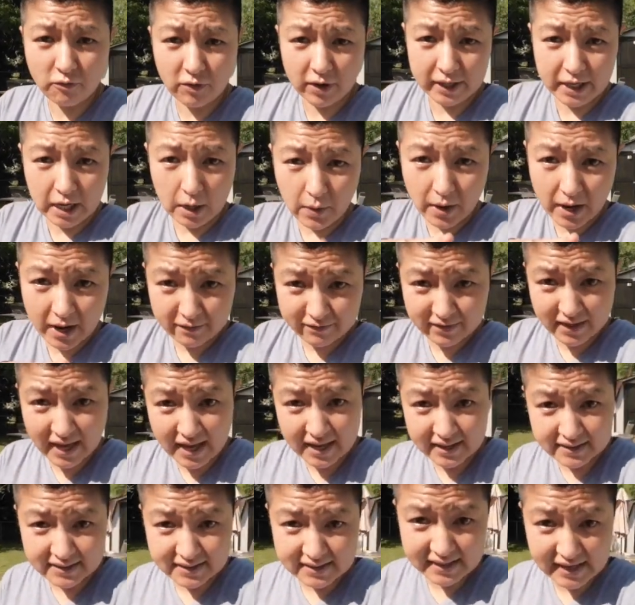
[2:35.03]
right now. I have the
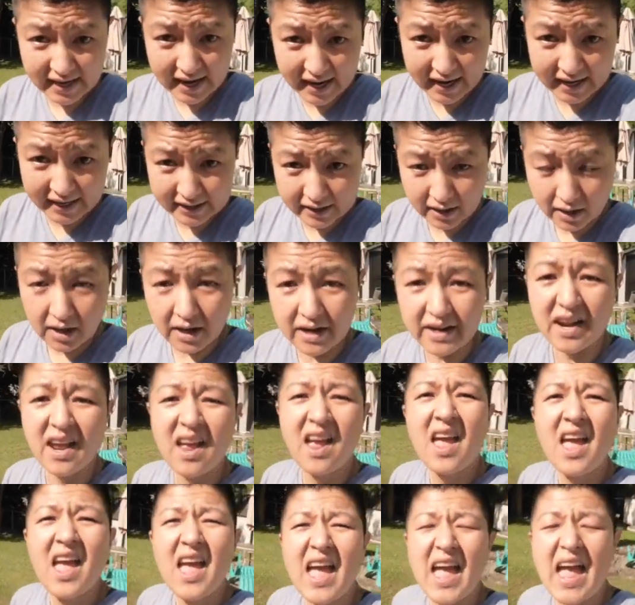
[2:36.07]
ND8 on,
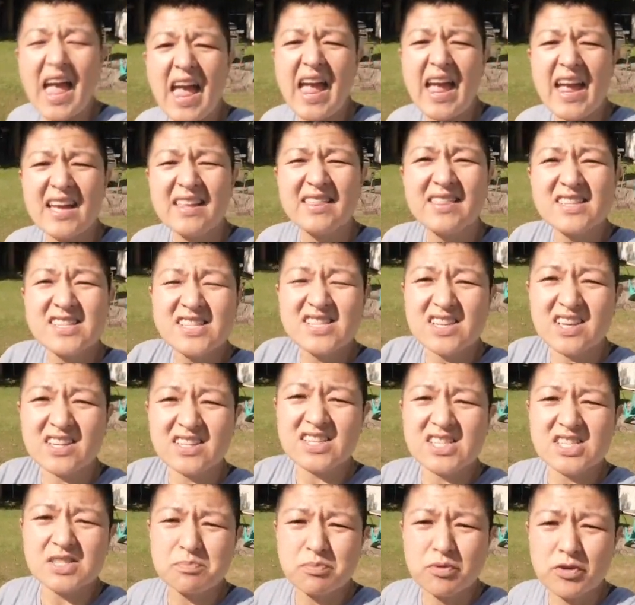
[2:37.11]
and the sun
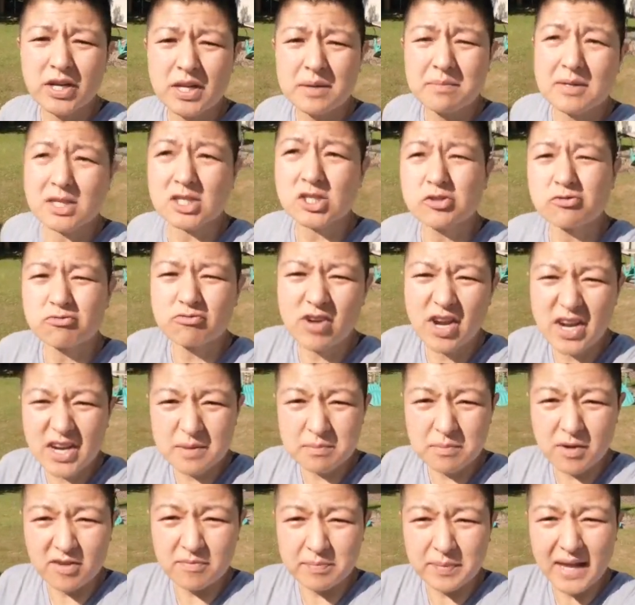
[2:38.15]
is pretty much right
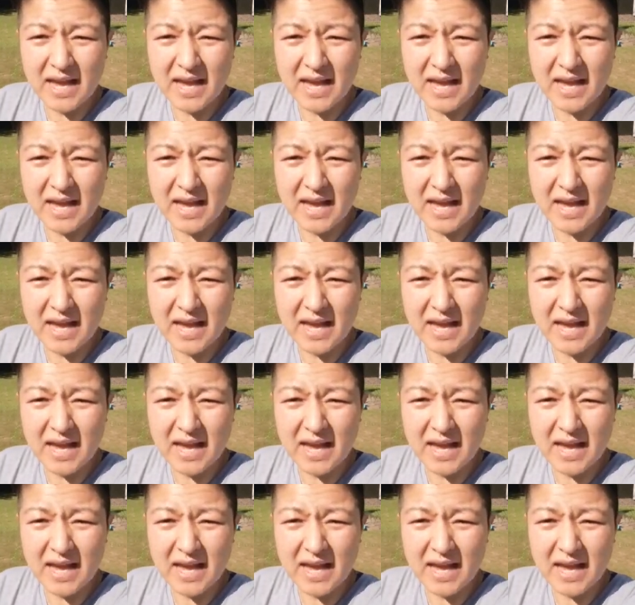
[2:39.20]
above me.